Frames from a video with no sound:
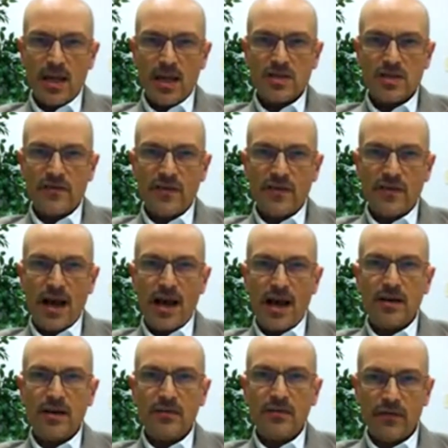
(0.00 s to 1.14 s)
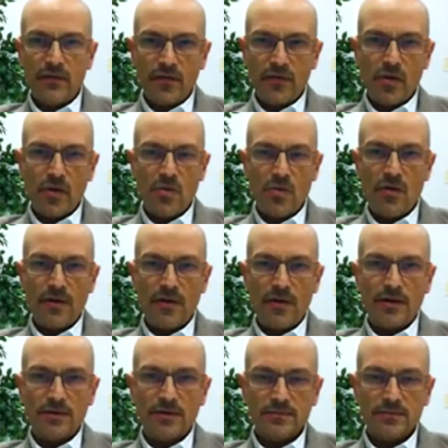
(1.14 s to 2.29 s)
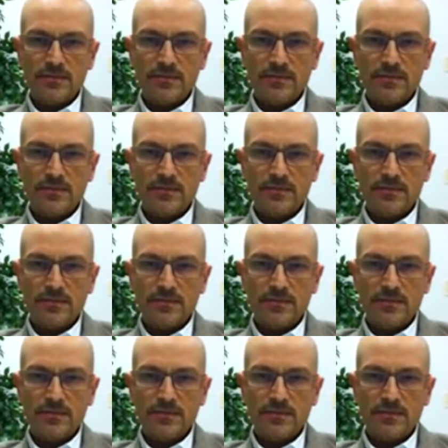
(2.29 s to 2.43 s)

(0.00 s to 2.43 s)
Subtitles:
is far from over.